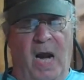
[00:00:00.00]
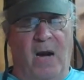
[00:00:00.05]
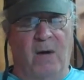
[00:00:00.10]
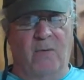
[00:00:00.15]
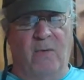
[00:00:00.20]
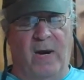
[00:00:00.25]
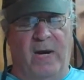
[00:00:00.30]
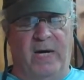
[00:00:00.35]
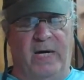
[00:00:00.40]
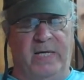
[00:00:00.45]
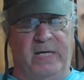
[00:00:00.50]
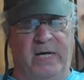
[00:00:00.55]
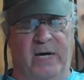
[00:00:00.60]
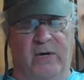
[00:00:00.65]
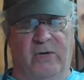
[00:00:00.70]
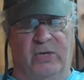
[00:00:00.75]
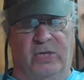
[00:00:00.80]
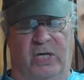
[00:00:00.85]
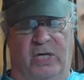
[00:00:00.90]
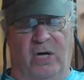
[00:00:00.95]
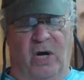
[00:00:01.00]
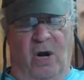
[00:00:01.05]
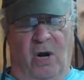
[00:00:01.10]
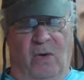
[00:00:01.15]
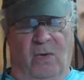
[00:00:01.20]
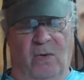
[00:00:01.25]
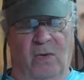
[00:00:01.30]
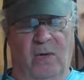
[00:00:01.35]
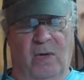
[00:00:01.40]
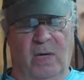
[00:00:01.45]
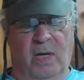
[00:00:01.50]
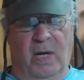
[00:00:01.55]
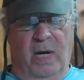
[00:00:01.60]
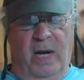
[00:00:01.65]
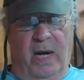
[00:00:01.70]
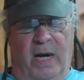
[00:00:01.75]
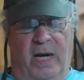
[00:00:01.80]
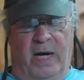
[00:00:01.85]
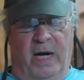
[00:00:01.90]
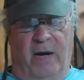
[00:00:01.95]
I read it years ago,
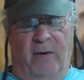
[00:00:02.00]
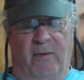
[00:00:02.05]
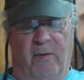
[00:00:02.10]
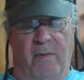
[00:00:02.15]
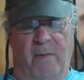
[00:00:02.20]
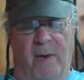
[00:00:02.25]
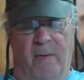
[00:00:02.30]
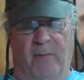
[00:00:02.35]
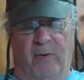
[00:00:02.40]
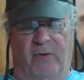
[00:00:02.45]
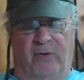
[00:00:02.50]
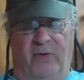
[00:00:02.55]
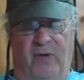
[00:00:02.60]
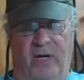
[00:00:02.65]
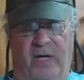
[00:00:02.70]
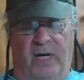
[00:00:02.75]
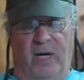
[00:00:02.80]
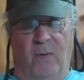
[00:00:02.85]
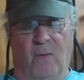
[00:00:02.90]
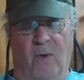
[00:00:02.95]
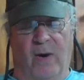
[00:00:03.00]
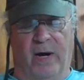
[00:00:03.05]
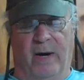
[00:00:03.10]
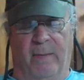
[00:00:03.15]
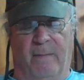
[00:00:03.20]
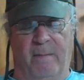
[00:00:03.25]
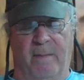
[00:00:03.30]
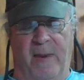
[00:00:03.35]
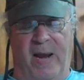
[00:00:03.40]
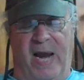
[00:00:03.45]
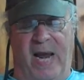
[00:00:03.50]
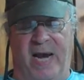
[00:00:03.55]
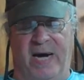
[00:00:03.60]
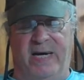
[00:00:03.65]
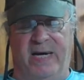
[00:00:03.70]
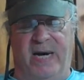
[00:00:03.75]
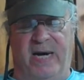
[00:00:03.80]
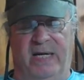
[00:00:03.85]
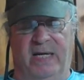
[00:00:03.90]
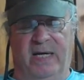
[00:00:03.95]
and I remember thinking, what a
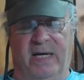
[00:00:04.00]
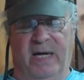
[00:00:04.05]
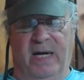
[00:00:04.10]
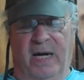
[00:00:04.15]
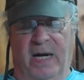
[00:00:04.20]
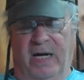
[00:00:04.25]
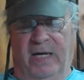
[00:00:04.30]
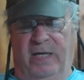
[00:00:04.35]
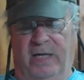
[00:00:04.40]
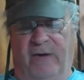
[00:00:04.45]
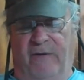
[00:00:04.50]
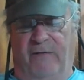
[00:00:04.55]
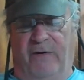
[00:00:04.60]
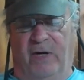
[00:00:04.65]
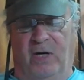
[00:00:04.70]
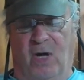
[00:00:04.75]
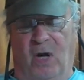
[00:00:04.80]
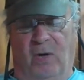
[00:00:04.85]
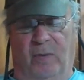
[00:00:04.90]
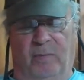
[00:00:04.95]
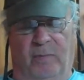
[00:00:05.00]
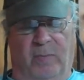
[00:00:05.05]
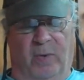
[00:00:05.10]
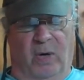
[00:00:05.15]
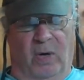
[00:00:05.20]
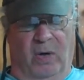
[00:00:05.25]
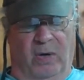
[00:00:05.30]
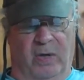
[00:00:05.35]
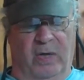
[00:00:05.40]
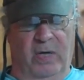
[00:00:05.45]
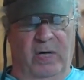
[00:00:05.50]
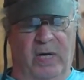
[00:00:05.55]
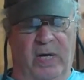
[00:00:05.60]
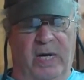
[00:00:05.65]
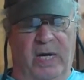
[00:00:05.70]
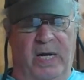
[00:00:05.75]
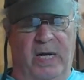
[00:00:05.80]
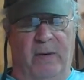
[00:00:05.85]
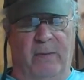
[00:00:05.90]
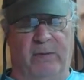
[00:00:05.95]
maddening, difficult book.
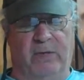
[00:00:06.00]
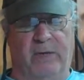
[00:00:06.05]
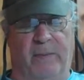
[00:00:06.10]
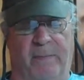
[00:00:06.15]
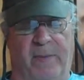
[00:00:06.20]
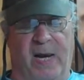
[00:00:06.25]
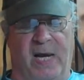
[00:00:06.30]
It was a